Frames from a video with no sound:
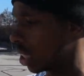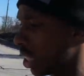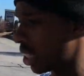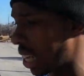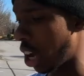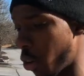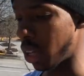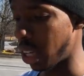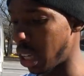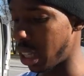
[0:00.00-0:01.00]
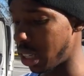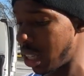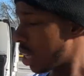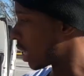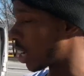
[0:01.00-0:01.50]
cleaned out and
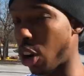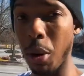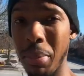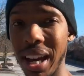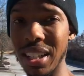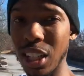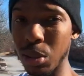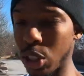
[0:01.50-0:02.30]
get it all packed up.